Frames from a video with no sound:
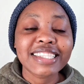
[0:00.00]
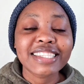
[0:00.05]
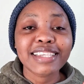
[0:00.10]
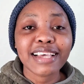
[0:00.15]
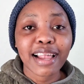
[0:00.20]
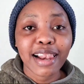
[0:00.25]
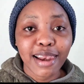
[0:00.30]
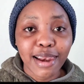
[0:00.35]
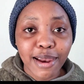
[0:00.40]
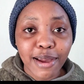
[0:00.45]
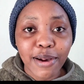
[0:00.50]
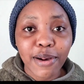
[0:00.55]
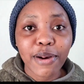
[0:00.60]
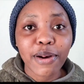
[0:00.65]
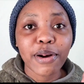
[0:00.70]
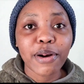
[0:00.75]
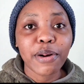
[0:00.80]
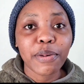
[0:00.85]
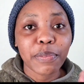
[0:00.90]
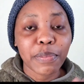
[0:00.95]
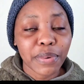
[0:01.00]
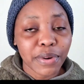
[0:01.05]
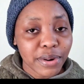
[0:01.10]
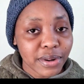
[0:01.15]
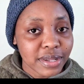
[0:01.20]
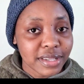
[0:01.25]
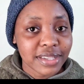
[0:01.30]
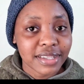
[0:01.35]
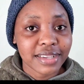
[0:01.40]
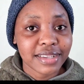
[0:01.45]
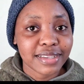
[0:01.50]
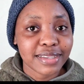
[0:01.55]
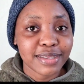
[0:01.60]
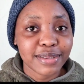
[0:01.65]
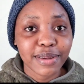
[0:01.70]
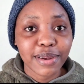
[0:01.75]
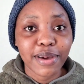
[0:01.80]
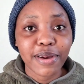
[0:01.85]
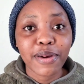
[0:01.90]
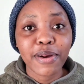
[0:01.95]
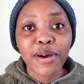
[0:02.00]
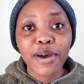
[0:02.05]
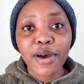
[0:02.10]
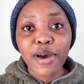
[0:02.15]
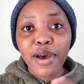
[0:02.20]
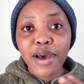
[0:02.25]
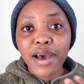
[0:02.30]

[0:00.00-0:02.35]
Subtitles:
it's a long process, you know.